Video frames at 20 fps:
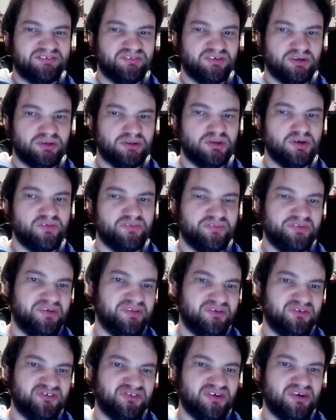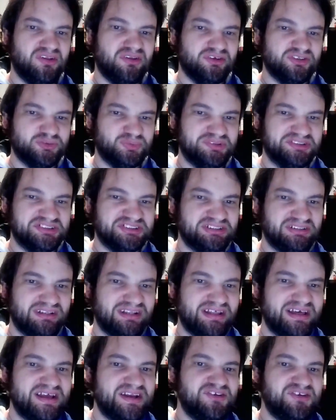for Clover and the other scholars, which
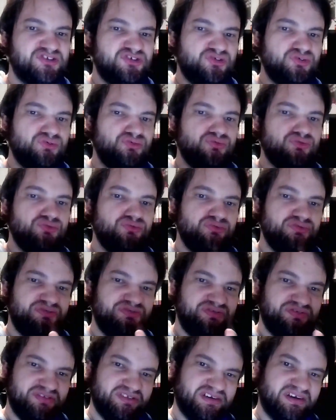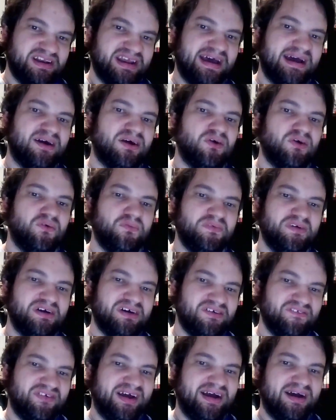led to the now
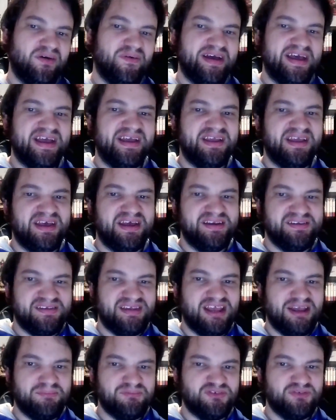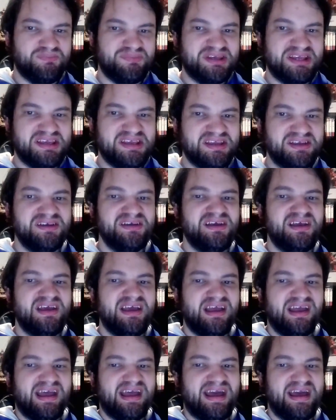of how Egghead came to be.
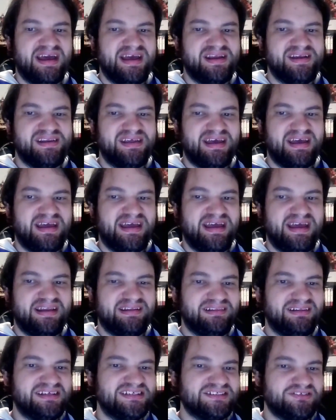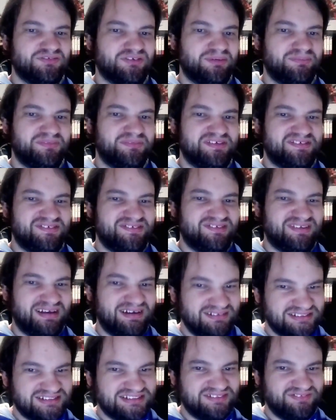And at least from the
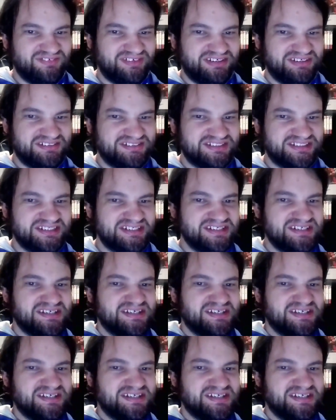sounds of it,